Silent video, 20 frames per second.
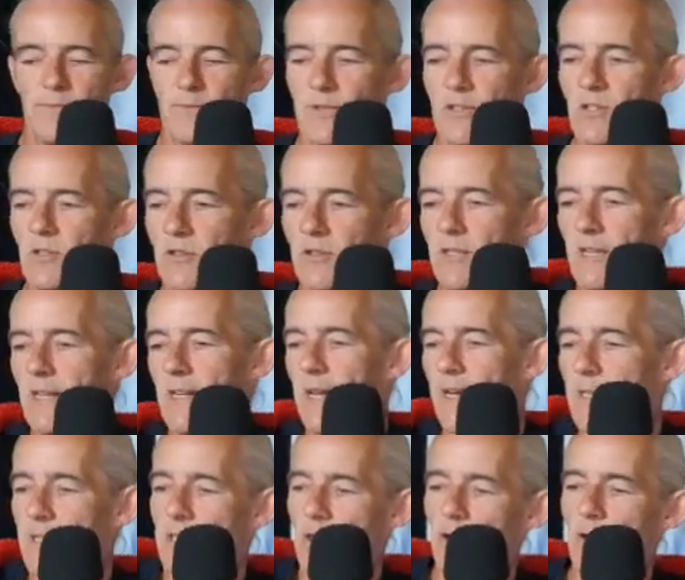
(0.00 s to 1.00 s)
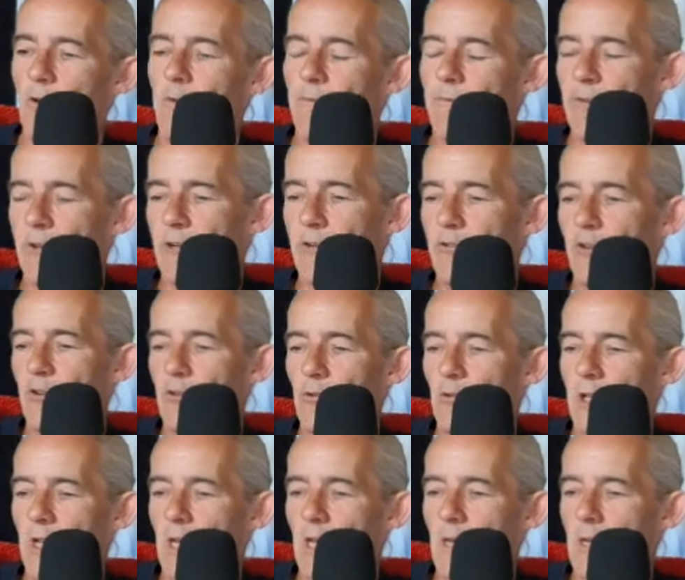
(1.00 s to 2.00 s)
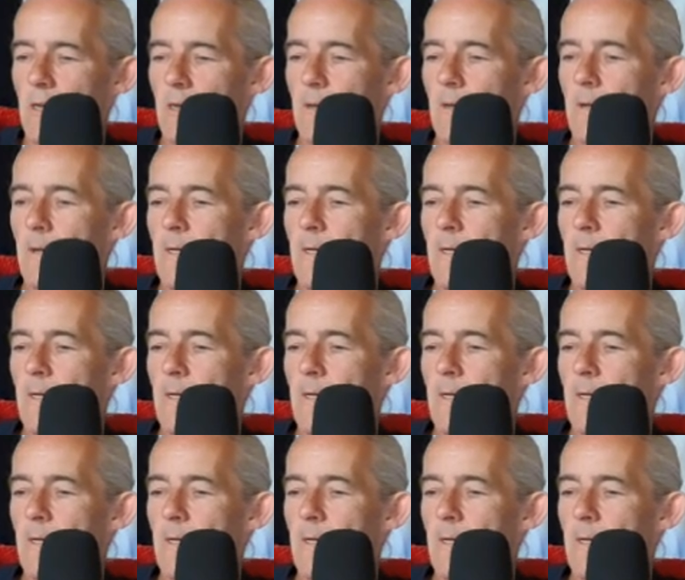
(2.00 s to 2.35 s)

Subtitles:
So then I had to go and figure out, okay,